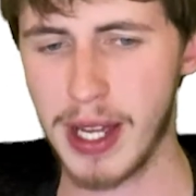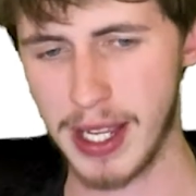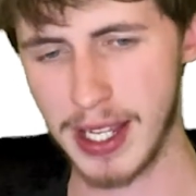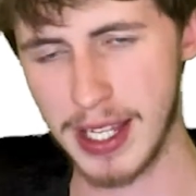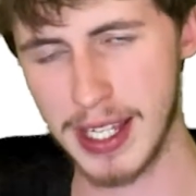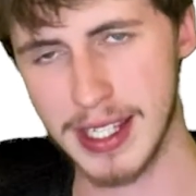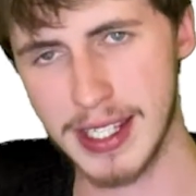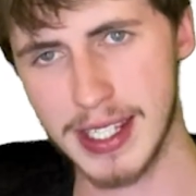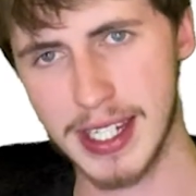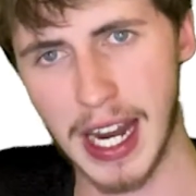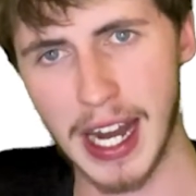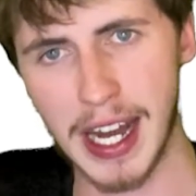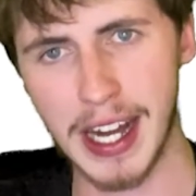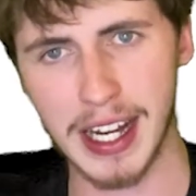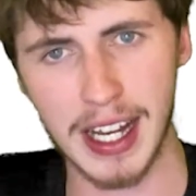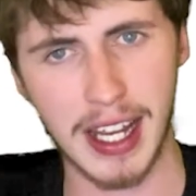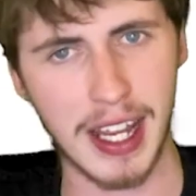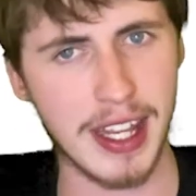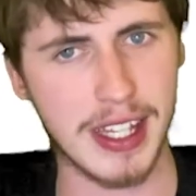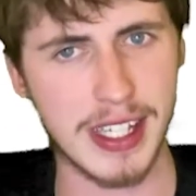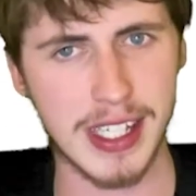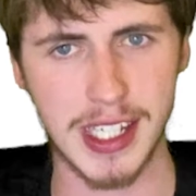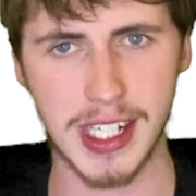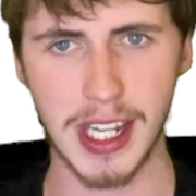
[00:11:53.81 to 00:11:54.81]
He's done
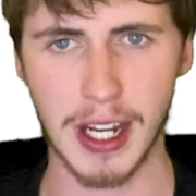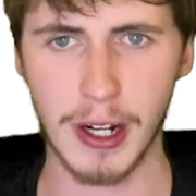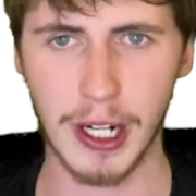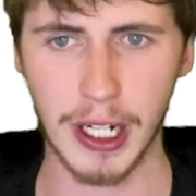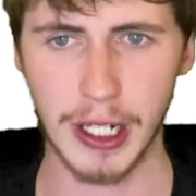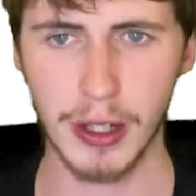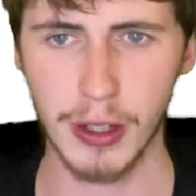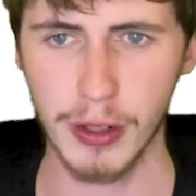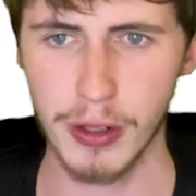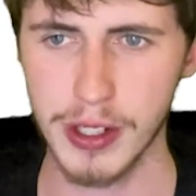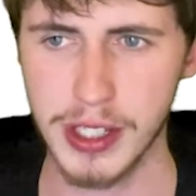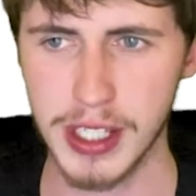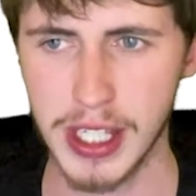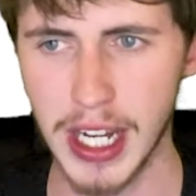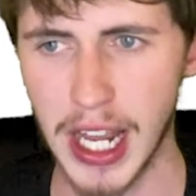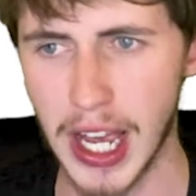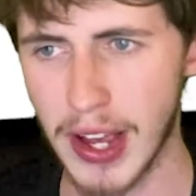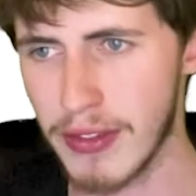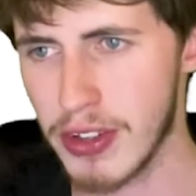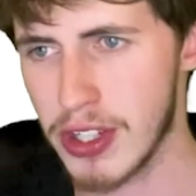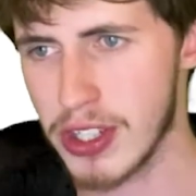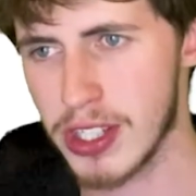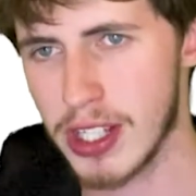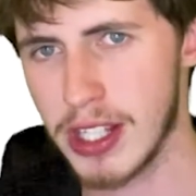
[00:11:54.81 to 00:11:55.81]
against Derek Lewis and
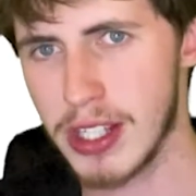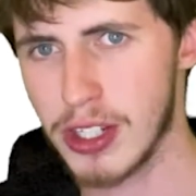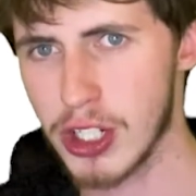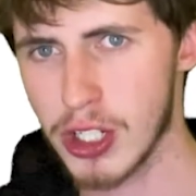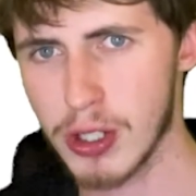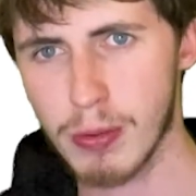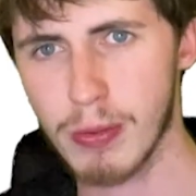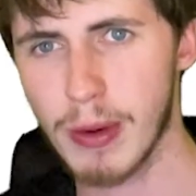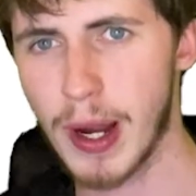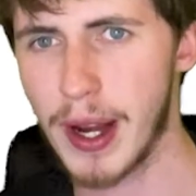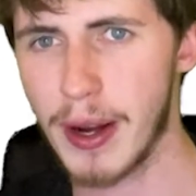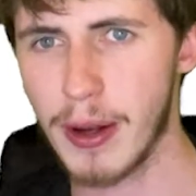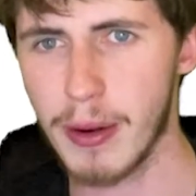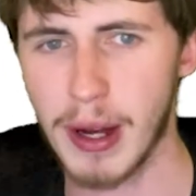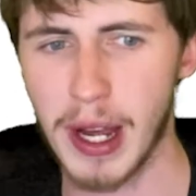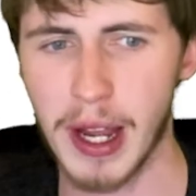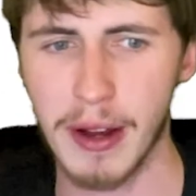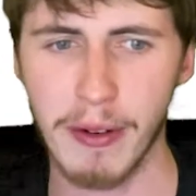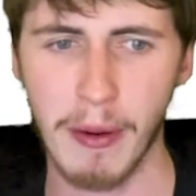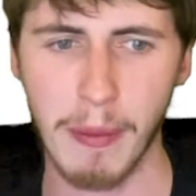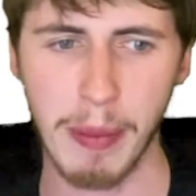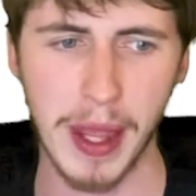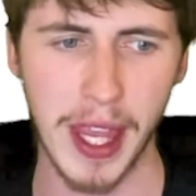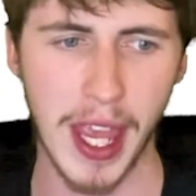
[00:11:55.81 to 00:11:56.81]
others. He just ran away
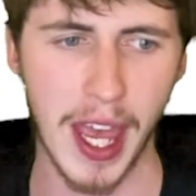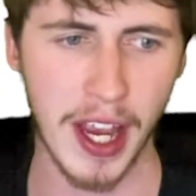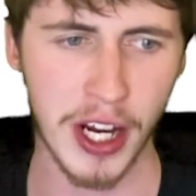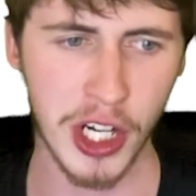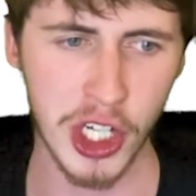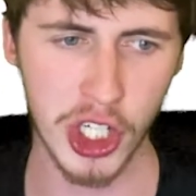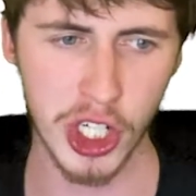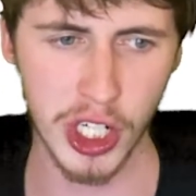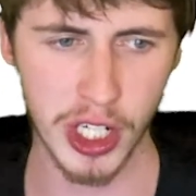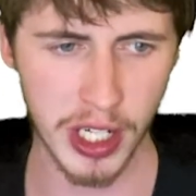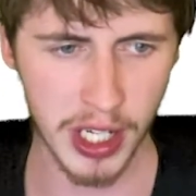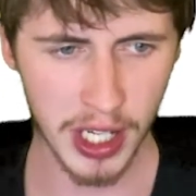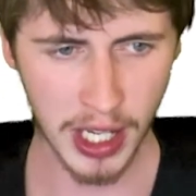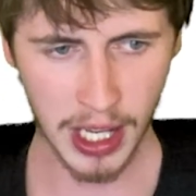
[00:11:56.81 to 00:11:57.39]
from the action.